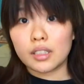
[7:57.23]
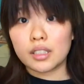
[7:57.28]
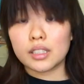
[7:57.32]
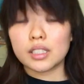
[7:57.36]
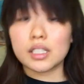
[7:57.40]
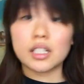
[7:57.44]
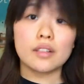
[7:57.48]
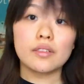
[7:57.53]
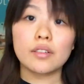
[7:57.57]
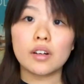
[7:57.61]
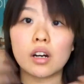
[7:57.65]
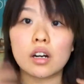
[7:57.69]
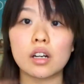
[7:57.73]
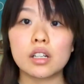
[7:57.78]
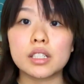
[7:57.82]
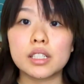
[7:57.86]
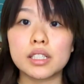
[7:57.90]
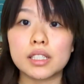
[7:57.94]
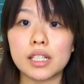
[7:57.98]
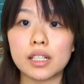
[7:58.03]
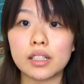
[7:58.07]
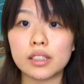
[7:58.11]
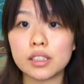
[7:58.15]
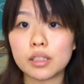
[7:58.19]
it's kind of hard to
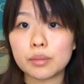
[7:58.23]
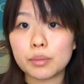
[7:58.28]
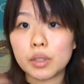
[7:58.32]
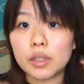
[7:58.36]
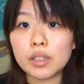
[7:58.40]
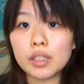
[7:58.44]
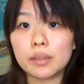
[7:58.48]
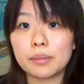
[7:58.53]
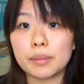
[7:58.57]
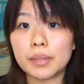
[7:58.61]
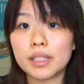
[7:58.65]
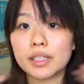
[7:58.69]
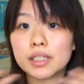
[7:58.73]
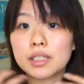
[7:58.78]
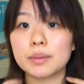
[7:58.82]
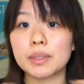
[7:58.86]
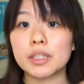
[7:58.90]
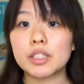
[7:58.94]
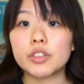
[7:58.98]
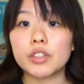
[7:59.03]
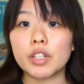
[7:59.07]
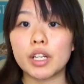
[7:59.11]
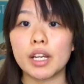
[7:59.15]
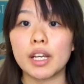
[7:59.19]
tell it's a mullet because of my
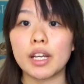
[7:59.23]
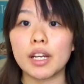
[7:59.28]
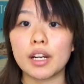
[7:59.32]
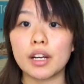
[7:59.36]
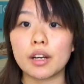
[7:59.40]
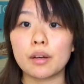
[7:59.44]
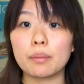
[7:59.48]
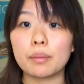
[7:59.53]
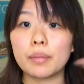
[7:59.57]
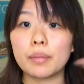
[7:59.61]
straight hair,